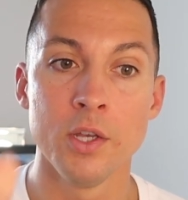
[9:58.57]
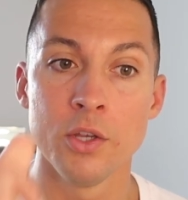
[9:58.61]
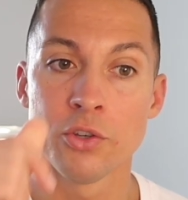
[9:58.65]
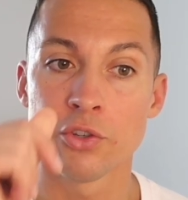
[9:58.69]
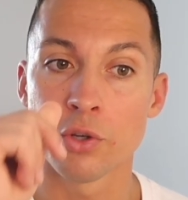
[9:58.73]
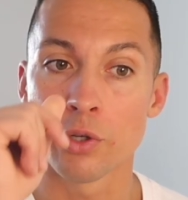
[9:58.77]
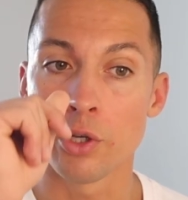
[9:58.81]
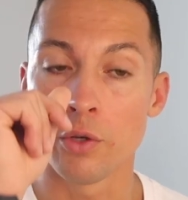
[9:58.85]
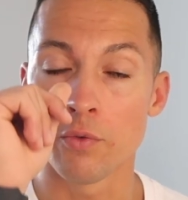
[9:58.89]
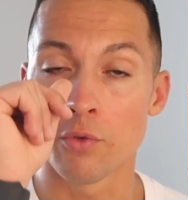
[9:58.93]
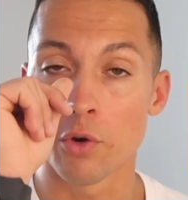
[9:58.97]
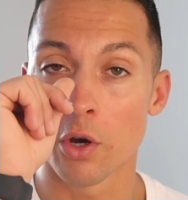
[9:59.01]

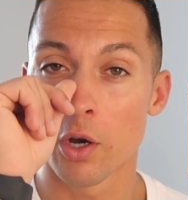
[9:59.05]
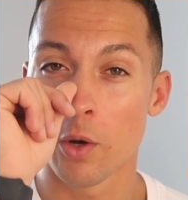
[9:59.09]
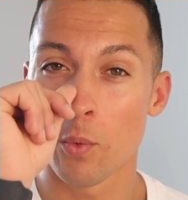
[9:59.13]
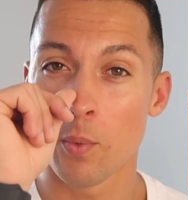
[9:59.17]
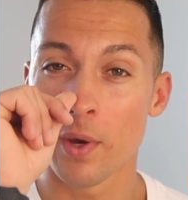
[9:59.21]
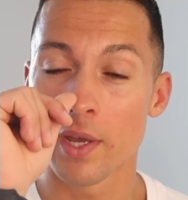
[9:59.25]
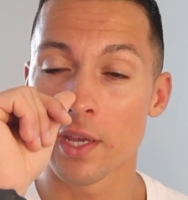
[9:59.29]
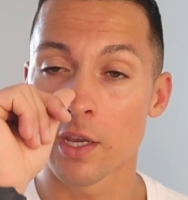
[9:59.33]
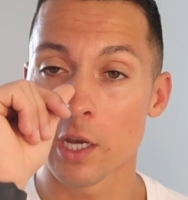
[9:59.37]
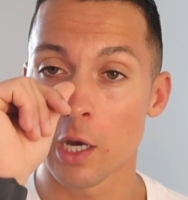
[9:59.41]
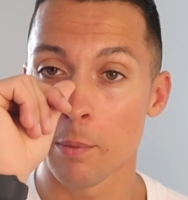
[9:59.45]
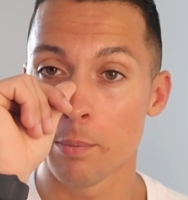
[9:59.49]
So you've got to
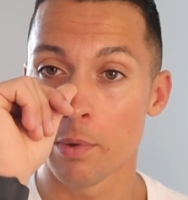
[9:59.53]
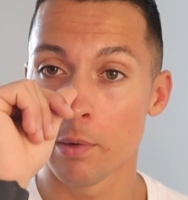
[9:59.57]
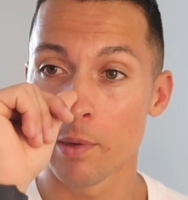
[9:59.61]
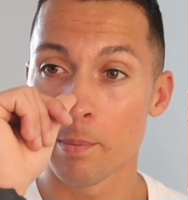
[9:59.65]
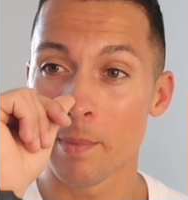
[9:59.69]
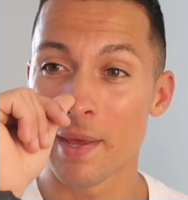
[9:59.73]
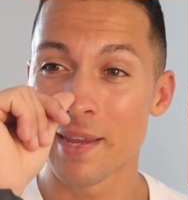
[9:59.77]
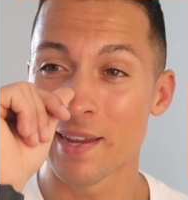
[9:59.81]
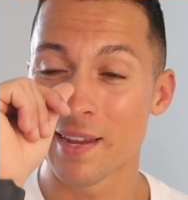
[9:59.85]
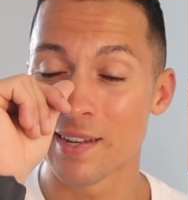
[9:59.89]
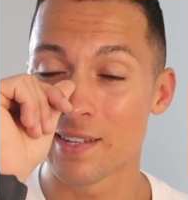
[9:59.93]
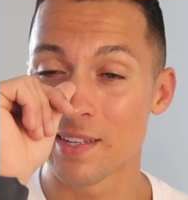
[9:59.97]
wake up and
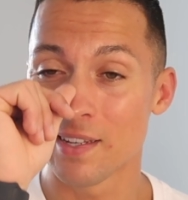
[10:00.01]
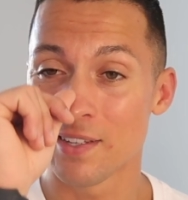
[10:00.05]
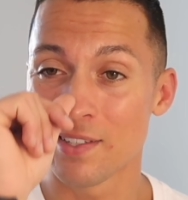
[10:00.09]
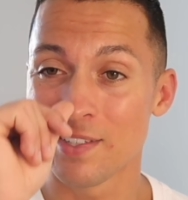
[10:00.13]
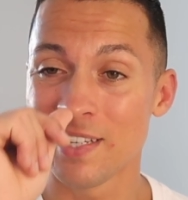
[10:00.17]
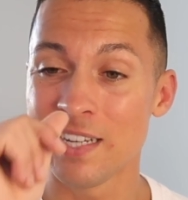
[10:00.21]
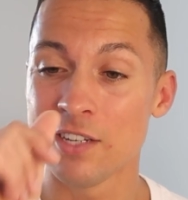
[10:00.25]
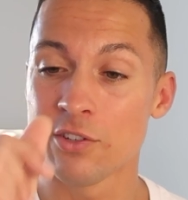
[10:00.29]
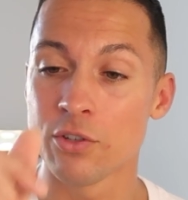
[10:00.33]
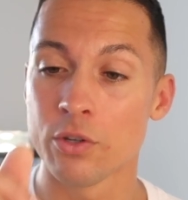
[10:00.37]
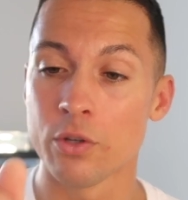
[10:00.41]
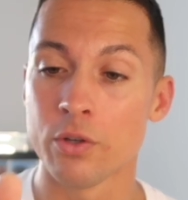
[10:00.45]
make a
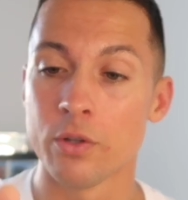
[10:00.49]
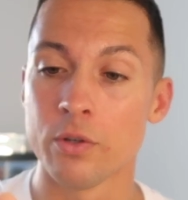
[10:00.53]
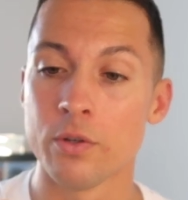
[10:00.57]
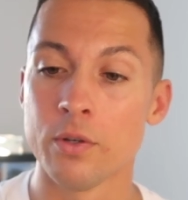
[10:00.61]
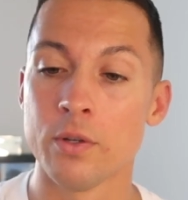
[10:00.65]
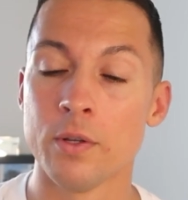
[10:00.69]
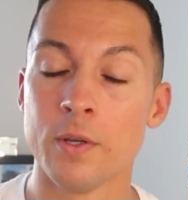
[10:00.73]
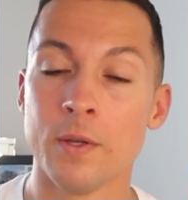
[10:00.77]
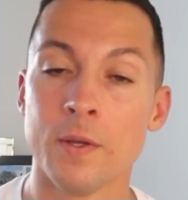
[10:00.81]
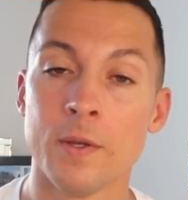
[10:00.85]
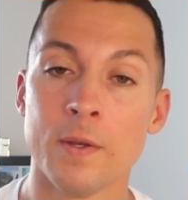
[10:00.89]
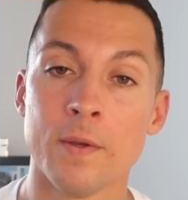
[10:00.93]

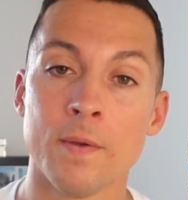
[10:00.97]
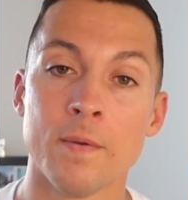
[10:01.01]
decision.